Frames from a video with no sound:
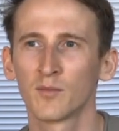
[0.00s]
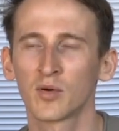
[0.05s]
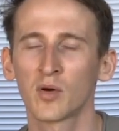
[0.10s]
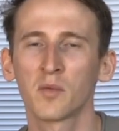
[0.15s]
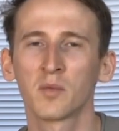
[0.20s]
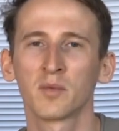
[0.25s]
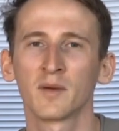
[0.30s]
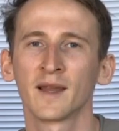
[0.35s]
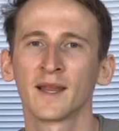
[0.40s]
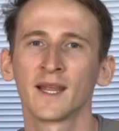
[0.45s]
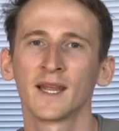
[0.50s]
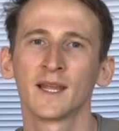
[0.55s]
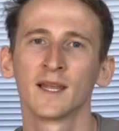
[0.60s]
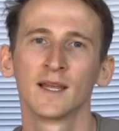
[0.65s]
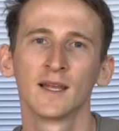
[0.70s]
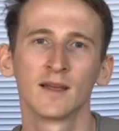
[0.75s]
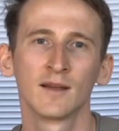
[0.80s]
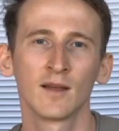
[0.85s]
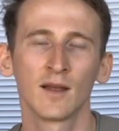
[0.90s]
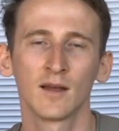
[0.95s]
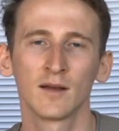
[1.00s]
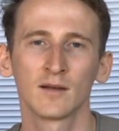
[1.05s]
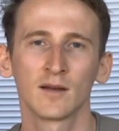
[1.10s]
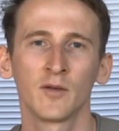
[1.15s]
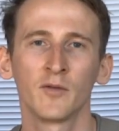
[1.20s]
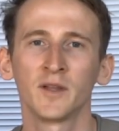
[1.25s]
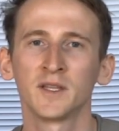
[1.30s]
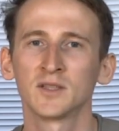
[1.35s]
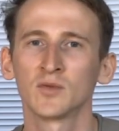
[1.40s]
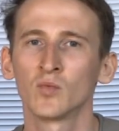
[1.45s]
probably
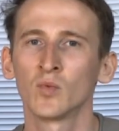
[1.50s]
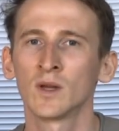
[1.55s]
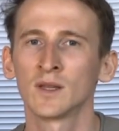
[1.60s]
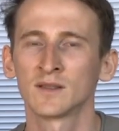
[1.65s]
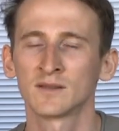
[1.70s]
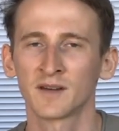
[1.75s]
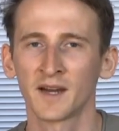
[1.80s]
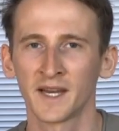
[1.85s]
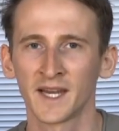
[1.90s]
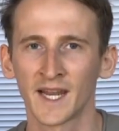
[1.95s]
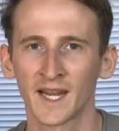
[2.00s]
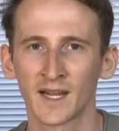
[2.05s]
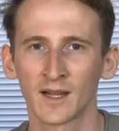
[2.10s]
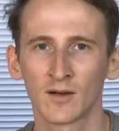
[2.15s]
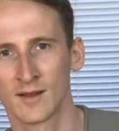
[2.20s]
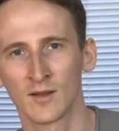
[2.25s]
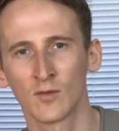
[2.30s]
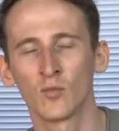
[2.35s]
going to one training.